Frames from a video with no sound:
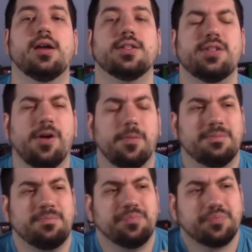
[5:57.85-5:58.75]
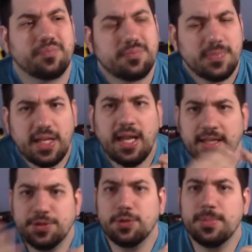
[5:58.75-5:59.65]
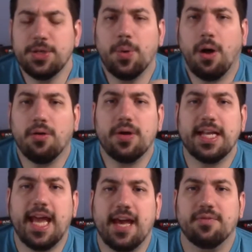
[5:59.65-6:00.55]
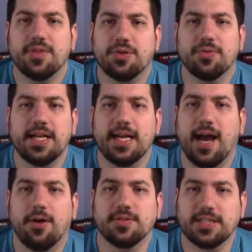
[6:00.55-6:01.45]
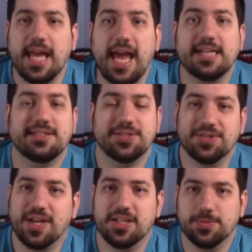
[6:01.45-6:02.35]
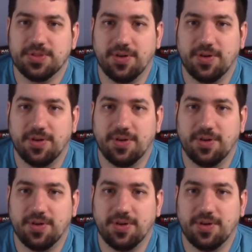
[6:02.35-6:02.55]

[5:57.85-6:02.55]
So, assuming you already have the green out to cast the Circus